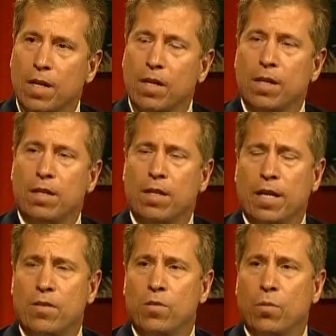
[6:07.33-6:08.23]

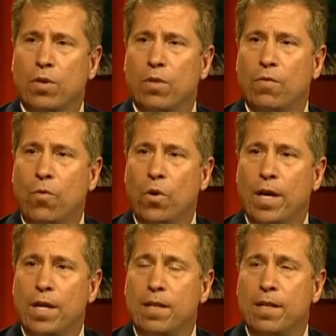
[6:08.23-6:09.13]
Yes, you want to
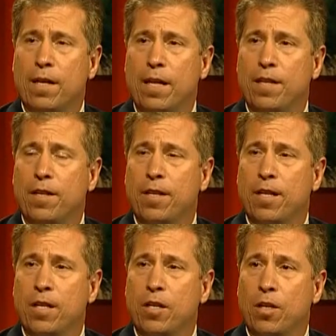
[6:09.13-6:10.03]
avoid anything that
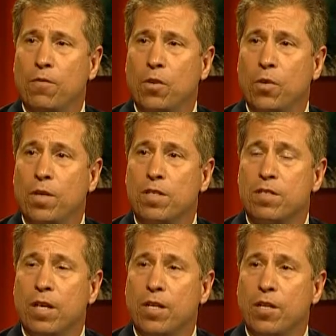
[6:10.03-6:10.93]
can give you
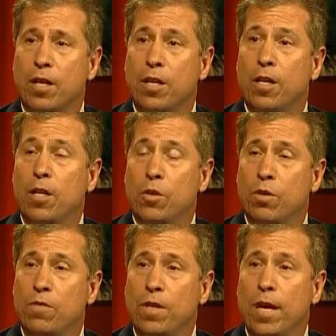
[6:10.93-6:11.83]
extended
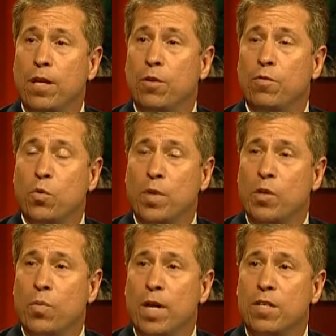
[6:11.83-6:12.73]
UVA and
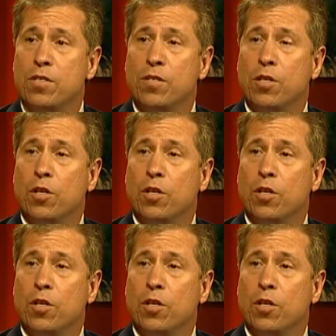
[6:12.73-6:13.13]
UVB rays to your